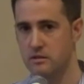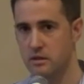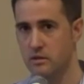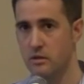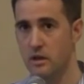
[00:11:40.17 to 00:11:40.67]

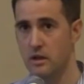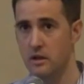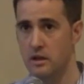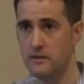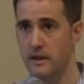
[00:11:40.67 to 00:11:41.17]
So
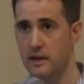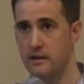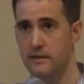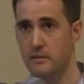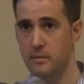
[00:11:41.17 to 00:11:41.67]
if I
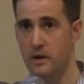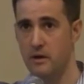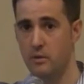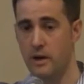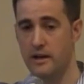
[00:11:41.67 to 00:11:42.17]
have a very
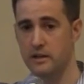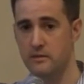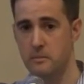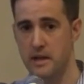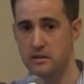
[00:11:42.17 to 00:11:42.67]

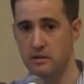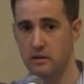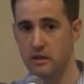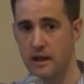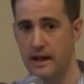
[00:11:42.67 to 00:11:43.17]
reactive muscle,